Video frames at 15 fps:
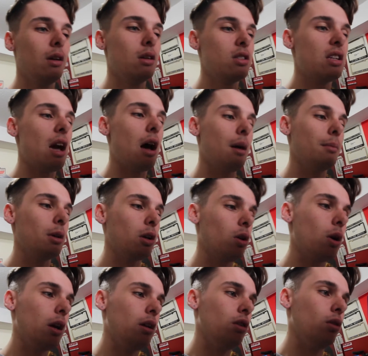So yeah, I'm going to go
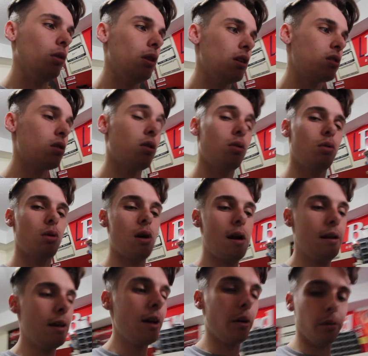ahead and do this
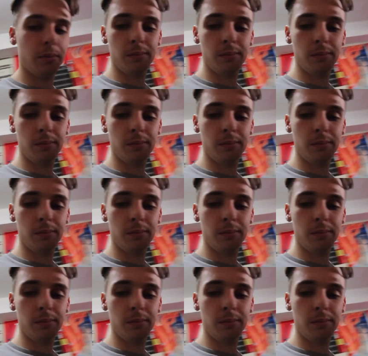right now.